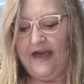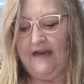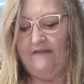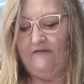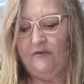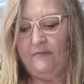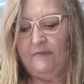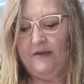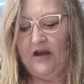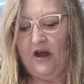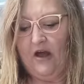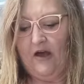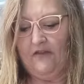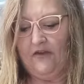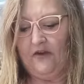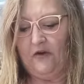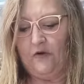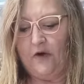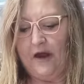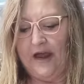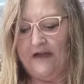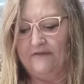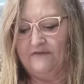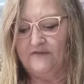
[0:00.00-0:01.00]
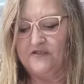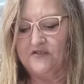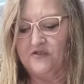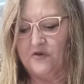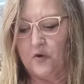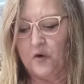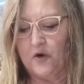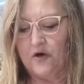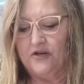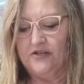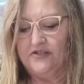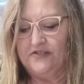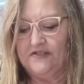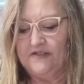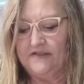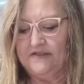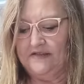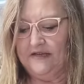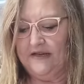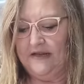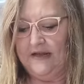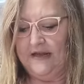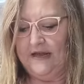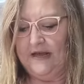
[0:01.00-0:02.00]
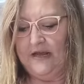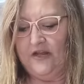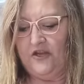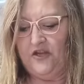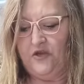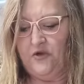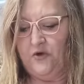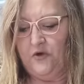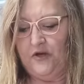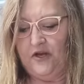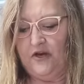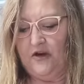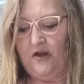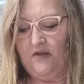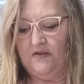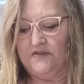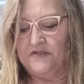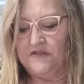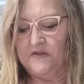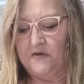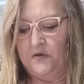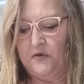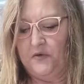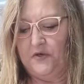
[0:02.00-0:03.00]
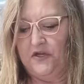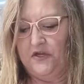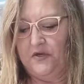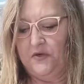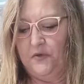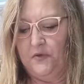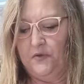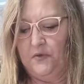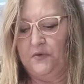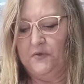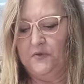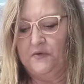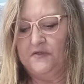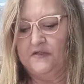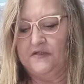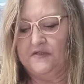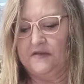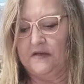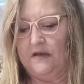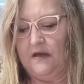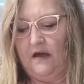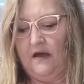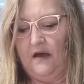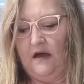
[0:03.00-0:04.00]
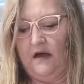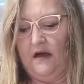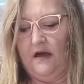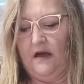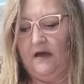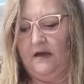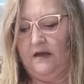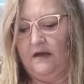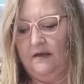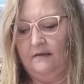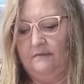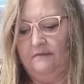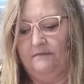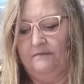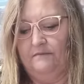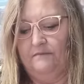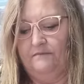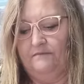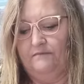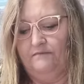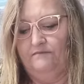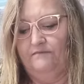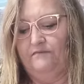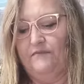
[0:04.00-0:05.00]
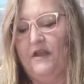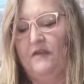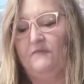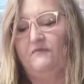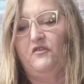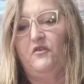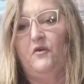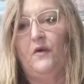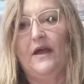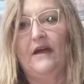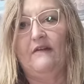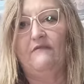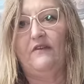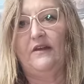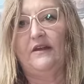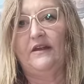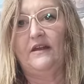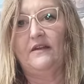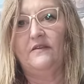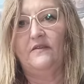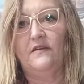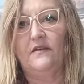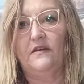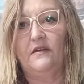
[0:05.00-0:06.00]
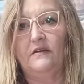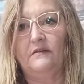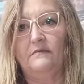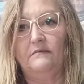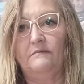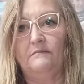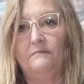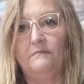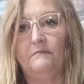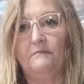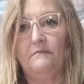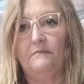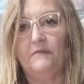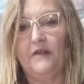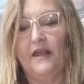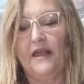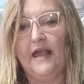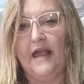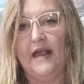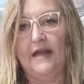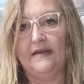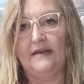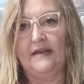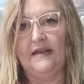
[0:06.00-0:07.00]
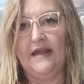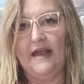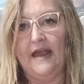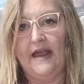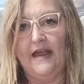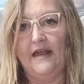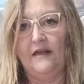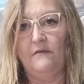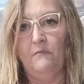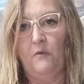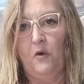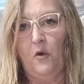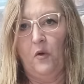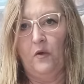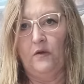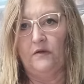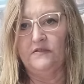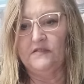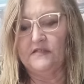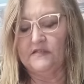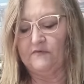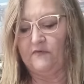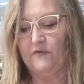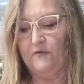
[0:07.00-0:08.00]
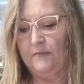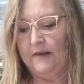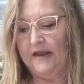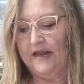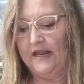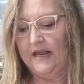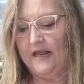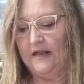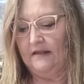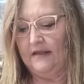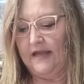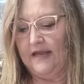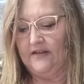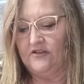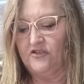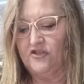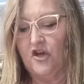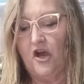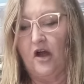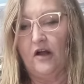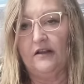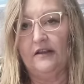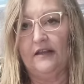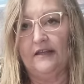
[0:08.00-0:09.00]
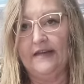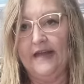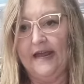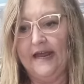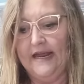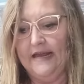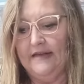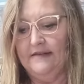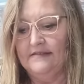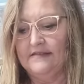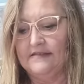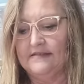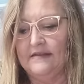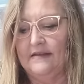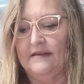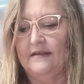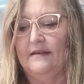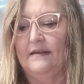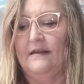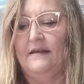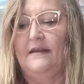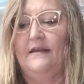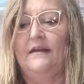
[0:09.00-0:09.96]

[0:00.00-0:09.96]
have them at all the craft stores. You can also use, if you have any of the candy egg molds for making like chocolate eggs.